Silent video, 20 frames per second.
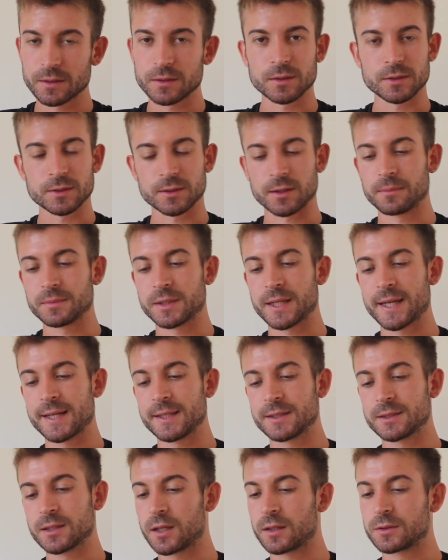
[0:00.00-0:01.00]
Some
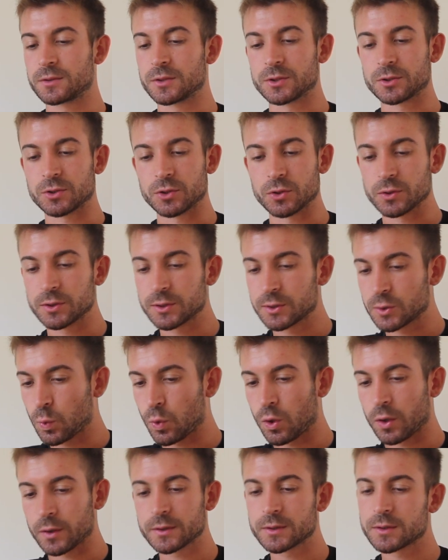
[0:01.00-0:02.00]
days I'll just do
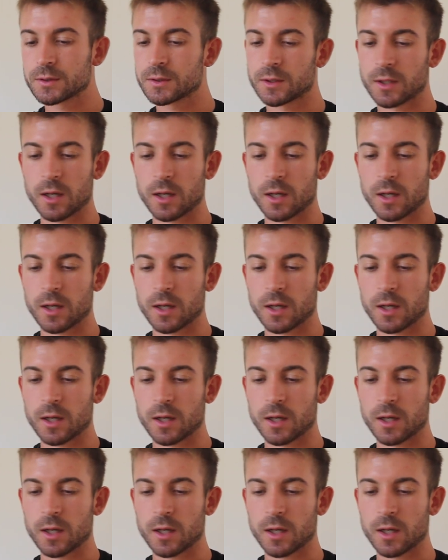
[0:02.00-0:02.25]
squats,